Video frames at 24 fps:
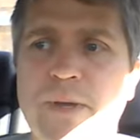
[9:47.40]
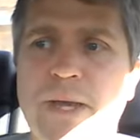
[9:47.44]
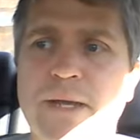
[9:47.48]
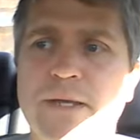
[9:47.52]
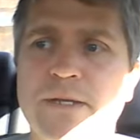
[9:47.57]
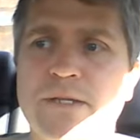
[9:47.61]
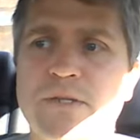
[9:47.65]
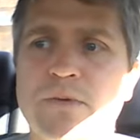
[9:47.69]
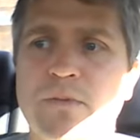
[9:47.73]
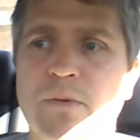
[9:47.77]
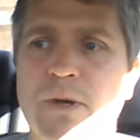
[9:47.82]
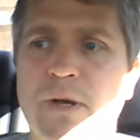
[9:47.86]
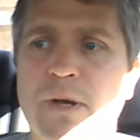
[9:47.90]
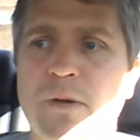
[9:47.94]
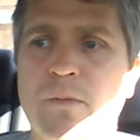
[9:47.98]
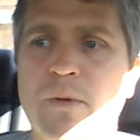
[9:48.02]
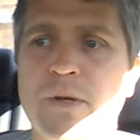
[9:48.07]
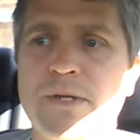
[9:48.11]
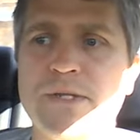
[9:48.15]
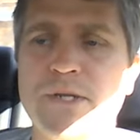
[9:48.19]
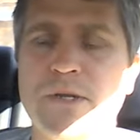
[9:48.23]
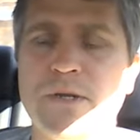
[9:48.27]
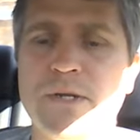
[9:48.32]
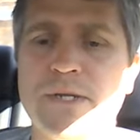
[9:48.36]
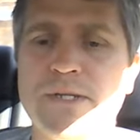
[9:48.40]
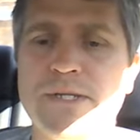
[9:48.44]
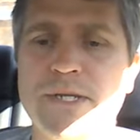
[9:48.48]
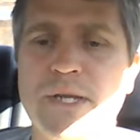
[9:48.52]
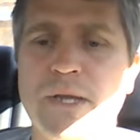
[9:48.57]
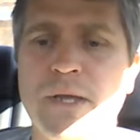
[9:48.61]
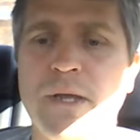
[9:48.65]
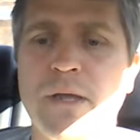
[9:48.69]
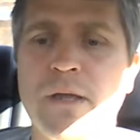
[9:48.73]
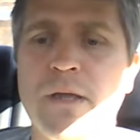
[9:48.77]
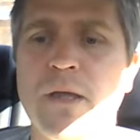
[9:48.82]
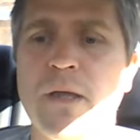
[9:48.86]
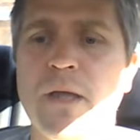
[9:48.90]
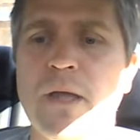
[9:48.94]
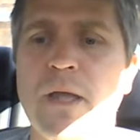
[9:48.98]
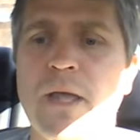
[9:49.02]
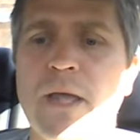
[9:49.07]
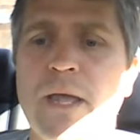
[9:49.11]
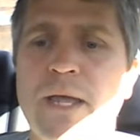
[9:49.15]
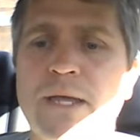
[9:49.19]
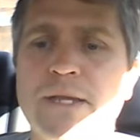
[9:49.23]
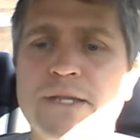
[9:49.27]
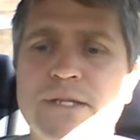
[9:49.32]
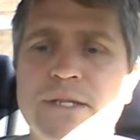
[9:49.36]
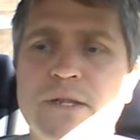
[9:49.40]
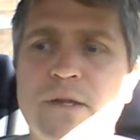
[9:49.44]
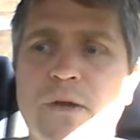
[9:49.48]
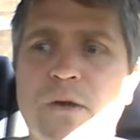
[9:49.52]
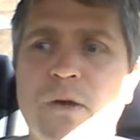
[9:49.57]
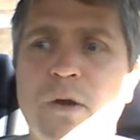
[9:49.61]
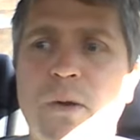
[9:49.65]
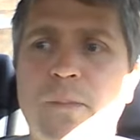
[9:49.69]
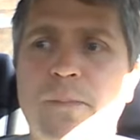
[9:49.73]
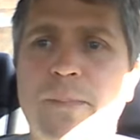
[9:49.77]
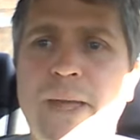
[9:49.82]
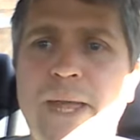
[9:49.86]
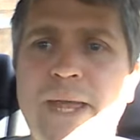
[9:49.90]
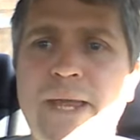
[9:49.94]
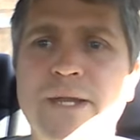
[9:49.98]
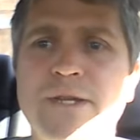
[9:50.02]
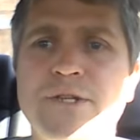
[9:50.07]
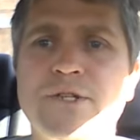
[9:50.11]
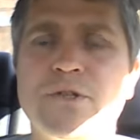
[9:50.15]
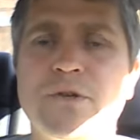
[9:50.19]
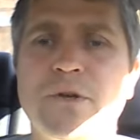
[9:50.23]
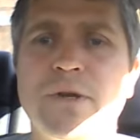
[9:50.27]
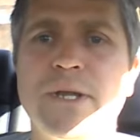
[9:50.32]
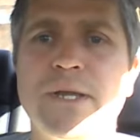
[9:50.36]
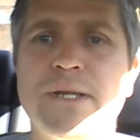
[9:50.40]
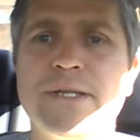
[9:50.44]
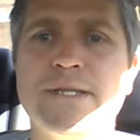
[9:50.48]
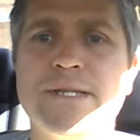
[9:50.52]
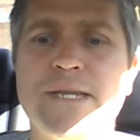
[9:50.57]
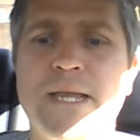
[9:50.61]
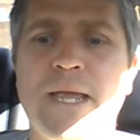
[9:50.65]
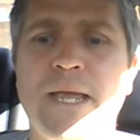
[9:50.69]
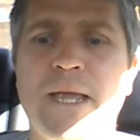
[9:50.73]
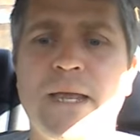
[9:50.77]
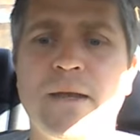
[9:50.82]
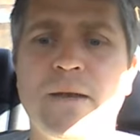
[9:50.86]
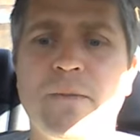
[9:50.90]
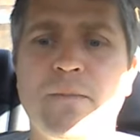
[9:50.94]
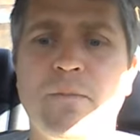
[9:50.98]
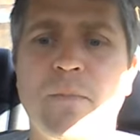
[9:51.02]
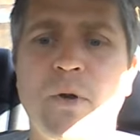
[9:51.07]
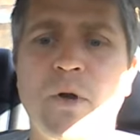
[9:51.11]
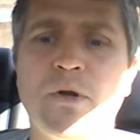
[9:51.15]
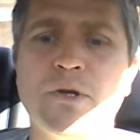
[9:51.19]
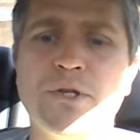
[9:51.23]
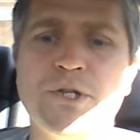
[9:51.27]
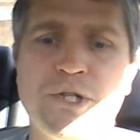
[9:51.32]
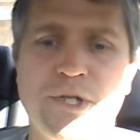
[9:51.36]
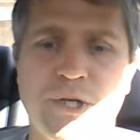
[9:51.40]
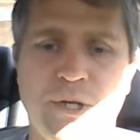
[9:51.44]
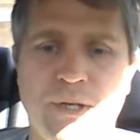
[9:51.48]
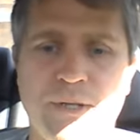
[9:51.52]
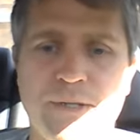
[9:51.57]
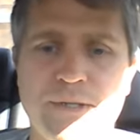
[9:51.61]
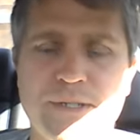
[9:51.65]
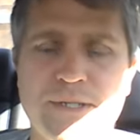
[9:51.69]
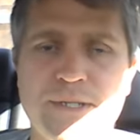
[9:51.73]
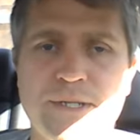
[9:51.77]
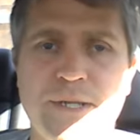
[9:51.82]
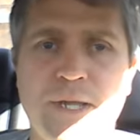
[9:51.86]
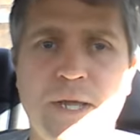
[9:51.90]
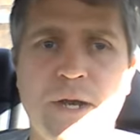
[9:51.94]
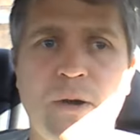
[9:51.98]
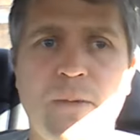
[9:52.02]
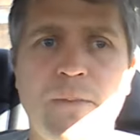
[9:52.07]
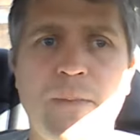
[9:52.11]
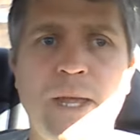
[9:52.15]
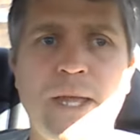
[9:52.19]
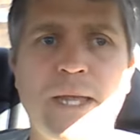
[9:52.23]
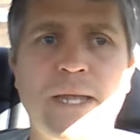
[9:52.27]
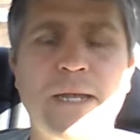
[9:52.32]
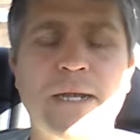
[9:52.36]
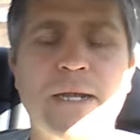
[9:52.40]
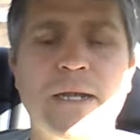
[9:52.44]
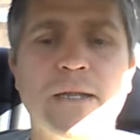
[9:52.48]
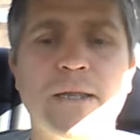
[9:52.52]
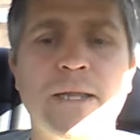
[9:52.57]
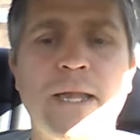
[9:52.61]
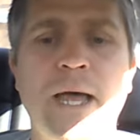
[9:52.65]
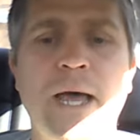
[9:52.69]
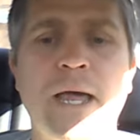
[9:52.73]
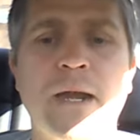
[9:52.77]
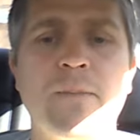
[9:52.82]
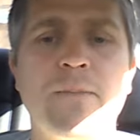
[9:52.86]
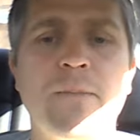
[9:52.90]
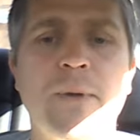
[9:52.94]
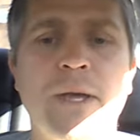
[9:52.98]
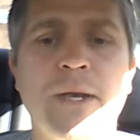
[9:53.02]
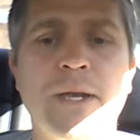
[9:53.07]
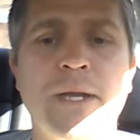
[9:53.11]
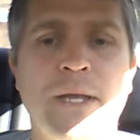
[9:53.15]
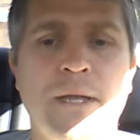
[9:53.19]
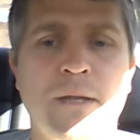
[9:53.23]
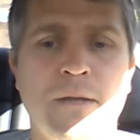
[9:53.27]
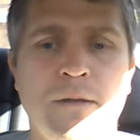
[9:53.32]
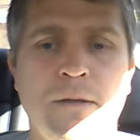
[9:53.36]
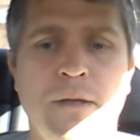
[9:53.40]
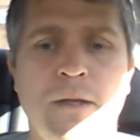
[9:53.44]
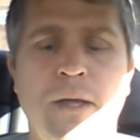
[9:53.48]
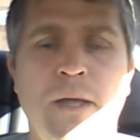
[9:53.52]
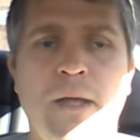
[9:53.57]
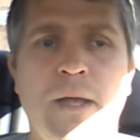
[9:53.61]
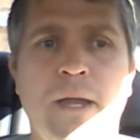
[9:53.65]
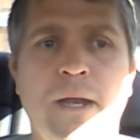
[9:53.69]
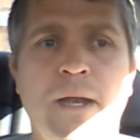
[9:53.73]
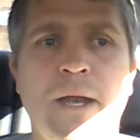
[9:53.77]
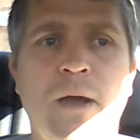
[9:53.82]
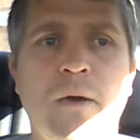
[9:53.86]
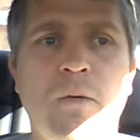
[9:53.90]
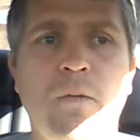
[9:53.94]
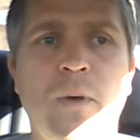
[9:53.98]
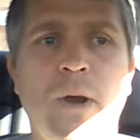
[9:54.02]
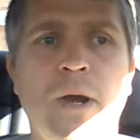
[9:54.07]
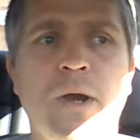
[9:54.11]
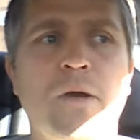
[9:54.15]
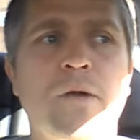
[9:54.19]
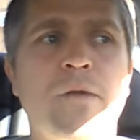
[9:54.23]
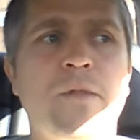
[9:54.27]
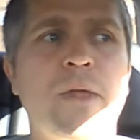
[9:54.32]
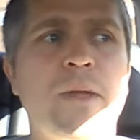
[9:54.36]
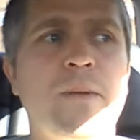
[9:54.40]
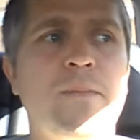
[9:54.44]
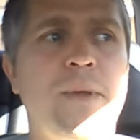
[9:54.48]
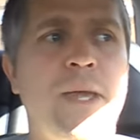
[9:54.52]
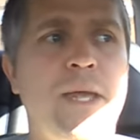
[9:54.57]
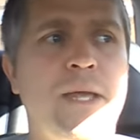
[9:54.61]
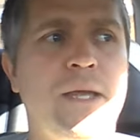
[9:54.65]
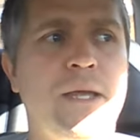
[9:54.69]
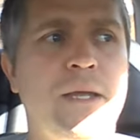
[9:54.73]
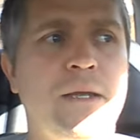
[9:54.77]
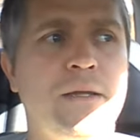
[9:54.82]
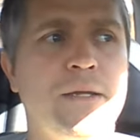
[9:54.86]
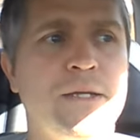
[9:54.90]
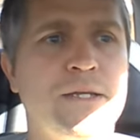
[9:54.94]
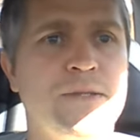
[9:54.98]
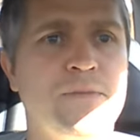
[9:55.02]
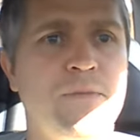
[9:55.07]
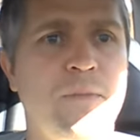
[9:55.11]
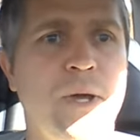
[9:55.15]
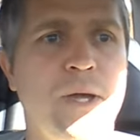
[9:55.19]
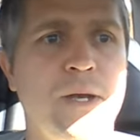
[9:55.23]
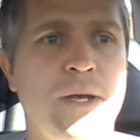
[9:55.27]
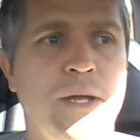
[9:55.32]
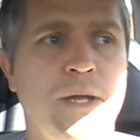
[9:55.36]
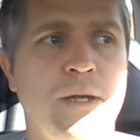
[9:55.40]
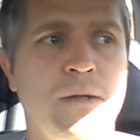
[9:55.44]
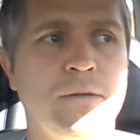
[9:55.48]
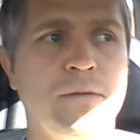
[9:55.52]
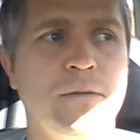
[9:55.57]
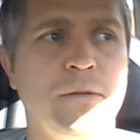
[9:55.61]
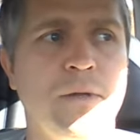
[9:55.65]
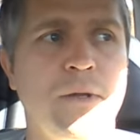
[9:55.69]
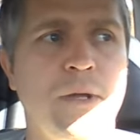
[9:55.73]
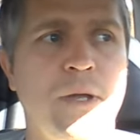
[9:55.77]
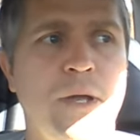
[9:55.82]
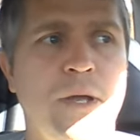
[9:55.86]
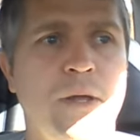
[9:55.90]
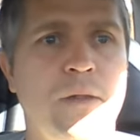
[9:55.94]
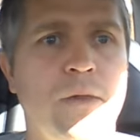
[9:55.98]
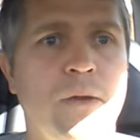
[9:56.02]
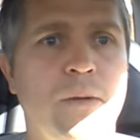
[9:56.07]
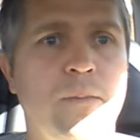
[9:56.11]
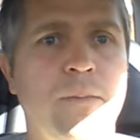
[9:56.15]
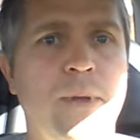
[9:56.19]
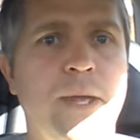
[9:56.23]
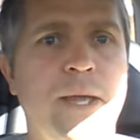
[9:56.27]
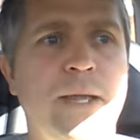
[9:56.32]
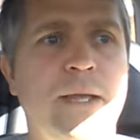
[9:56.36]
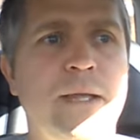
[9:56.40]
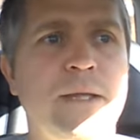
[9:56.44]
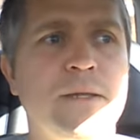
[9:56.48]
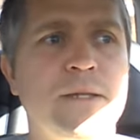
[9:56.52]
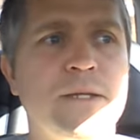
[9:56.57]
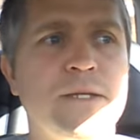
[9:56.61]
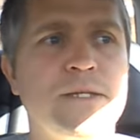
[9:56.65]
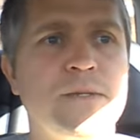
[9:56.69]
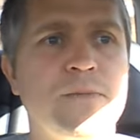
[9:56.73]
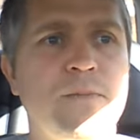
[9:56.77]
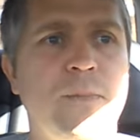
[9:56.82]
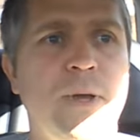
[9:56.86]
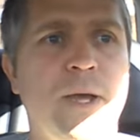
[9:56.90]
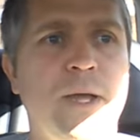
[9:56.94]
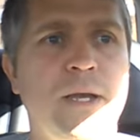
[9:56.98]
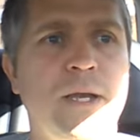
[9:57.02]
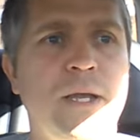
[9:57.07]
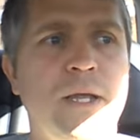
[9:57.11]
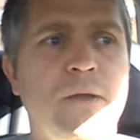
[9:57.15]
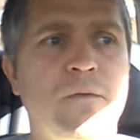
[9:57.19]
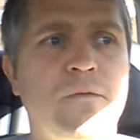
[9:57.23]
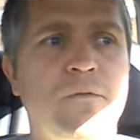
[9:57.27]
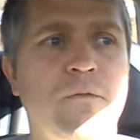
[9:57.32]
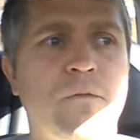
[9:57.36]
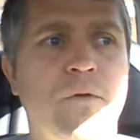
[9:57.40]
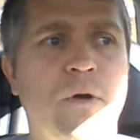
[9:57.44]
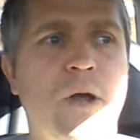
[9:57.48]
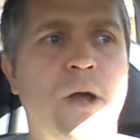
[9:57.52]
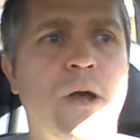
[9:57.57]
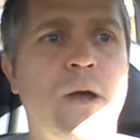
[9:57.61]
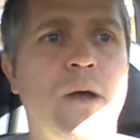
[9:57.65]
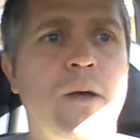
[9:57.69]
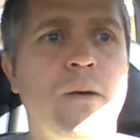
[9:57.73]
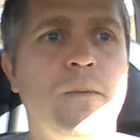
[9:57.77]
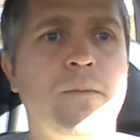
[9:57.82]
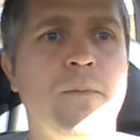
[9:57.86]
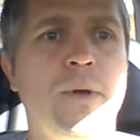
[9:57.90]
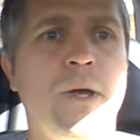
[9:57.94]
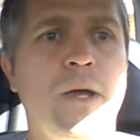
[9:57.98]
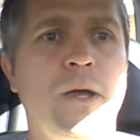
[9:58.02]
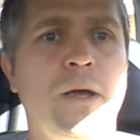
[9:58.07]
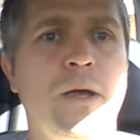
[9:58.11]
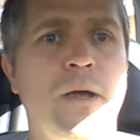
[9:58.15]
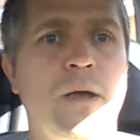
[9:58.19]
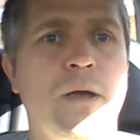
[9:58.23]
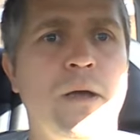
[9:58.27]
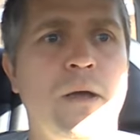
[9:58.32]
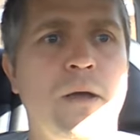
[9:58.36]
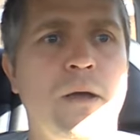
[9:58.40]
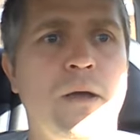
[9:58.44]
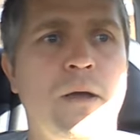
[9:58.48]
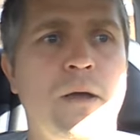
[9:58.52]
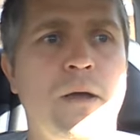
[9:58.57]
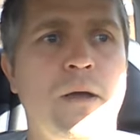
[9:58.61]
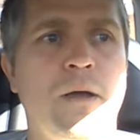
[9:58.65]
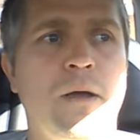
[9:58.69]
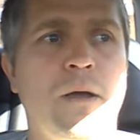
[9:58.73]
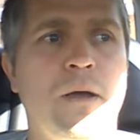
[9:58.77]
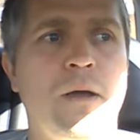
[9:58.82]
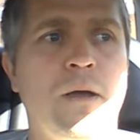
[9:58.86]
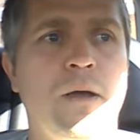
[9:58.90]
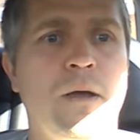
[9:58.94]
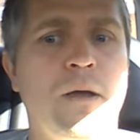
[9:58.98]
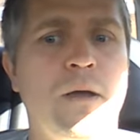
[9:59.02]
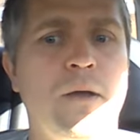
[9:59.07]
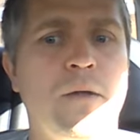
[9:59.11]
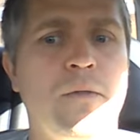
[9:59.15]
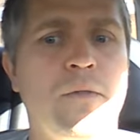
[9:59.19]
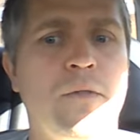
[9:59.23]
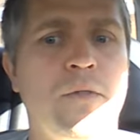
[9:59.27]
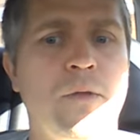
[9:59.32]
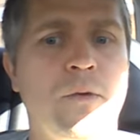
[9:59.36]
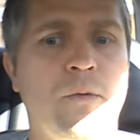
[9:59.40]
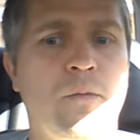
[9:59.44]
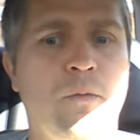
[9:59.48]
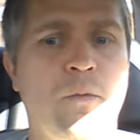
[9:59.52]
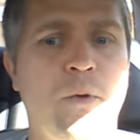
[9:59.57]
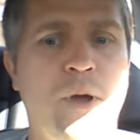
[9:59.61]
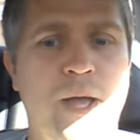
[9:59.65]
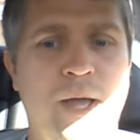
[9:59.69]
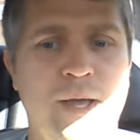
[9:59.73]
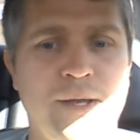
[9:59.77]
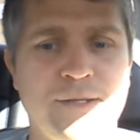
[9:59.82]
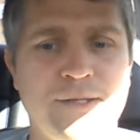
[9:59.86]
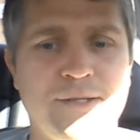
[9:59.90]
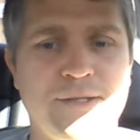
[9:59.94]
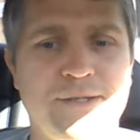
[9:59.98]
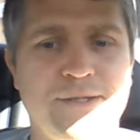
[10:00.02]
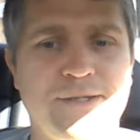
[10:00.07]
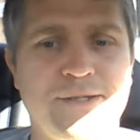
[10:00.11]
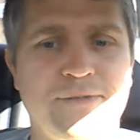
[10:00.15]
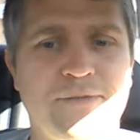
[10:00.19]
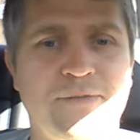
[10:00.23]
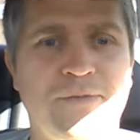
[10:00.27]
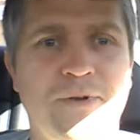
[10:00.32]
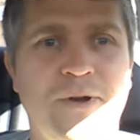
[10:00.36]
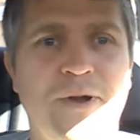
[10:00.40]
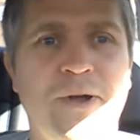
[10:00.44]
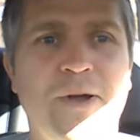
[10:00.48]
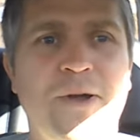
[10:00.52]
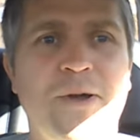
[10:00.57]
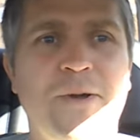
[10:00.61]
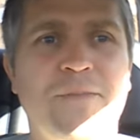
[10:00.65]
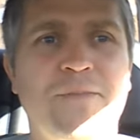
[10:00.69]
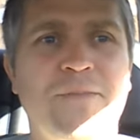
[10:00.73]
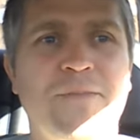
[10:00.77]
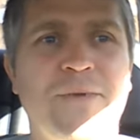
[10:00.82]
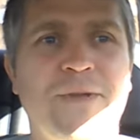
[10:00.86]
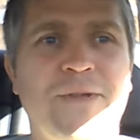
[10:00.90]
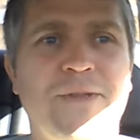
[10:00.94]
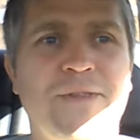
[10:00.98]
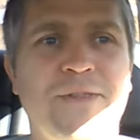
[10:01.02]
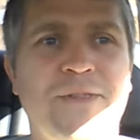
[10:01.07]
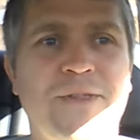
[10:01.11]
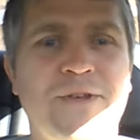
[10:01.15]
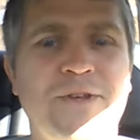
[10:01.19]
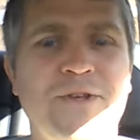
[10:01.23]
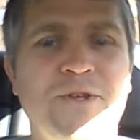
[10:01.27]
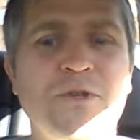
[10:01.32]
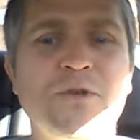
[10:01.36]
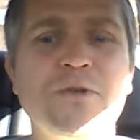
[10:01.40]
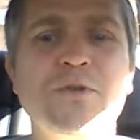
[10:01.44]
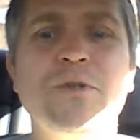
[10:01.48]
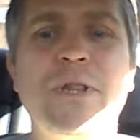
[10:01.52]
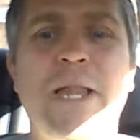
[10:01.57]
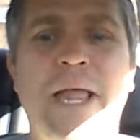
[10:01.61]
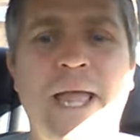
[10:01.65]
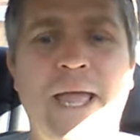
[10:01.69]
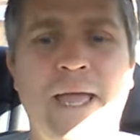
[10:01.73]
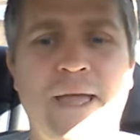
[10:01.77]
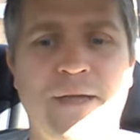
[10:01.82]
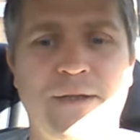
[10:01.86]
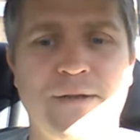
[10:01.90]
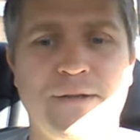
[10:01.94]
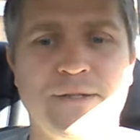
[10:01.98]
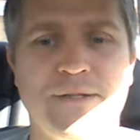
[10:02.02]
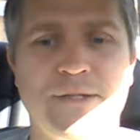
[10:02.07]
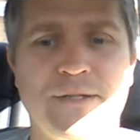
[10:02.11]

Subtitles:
into what I was going to say, is there are patrons and merchants that are making a lot of money. Now, where are they making this money? They're making this money from the West, from the new land